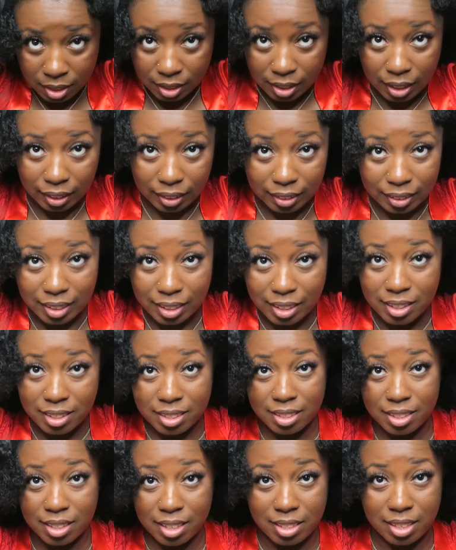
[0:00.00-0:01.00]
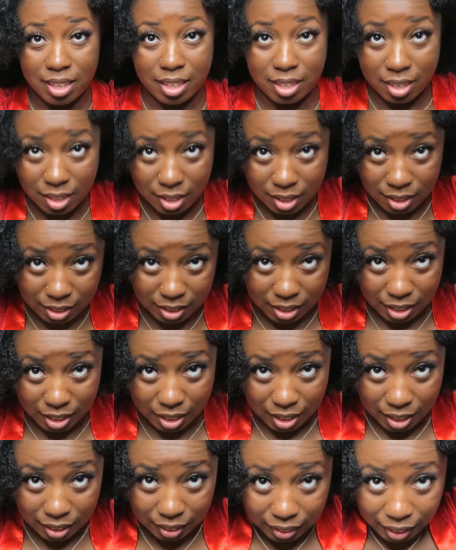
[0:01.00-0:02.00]
like this, it's kind of hard to get
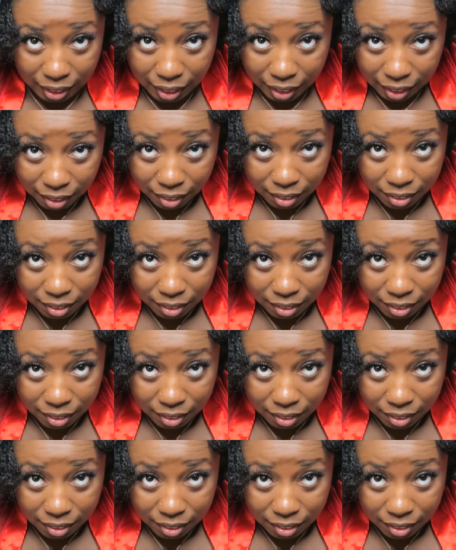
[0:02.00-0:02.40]
it like that.